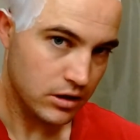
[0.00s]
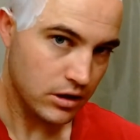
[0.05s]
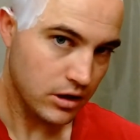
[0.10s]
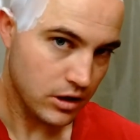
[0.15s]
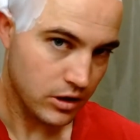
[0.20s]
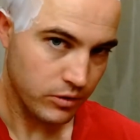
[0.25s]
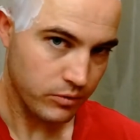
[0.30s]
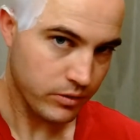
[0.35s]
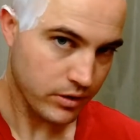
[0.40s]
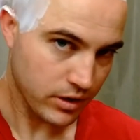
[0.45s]
you
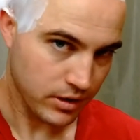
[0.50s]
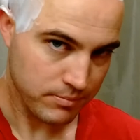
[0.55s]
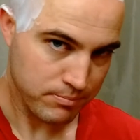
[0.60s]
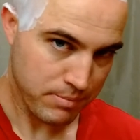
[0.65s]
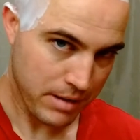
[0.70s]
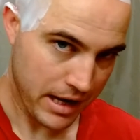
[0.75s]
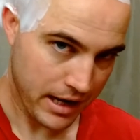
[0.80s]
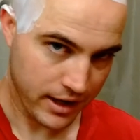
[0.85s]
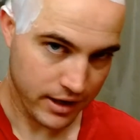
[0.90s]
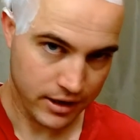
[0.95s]
know really
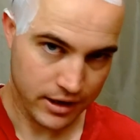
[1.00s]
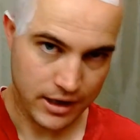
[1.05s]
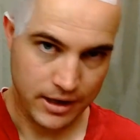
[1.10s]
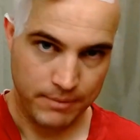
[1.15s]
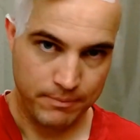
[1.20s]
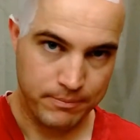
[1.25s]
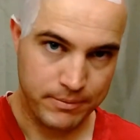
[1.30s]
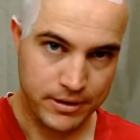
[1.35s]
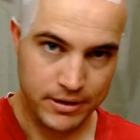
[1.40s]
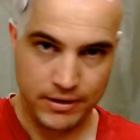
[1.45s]
bind
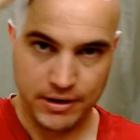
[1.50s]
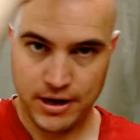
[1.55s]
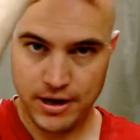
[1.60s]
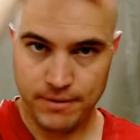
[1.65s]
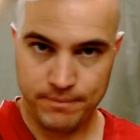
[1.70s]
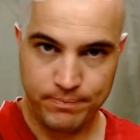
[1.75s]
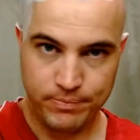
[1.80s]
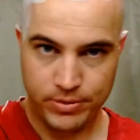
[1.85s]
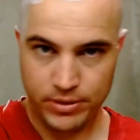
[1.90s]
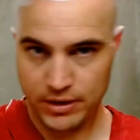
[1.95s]
up and
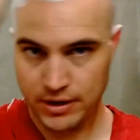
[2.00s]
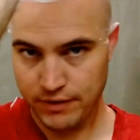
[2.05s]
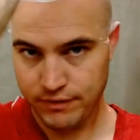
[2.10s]
not